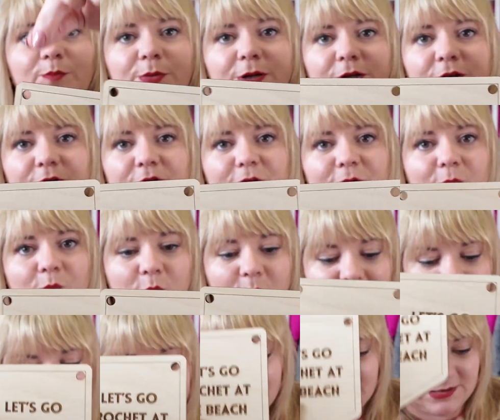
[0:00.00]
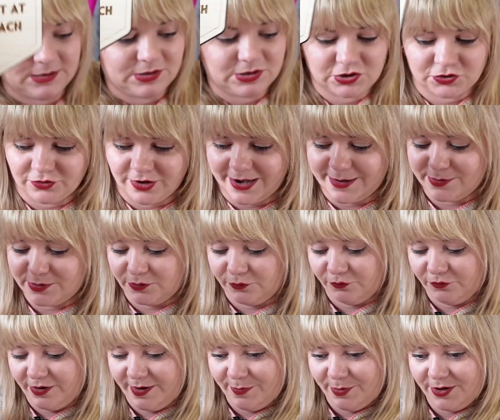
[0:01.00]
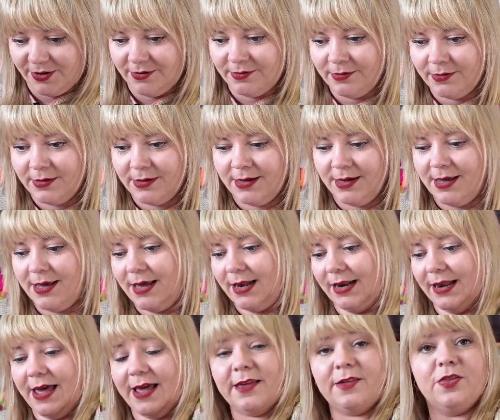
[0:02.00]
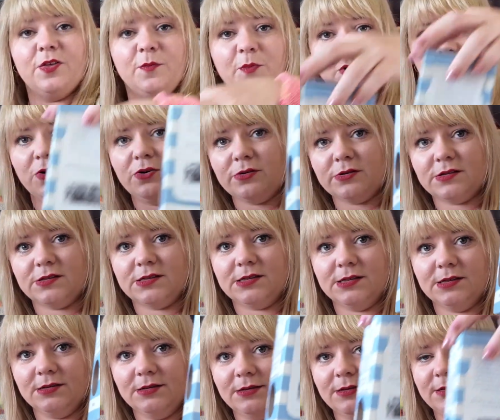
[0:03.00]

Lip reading: blue and white striped ribbon, like the box.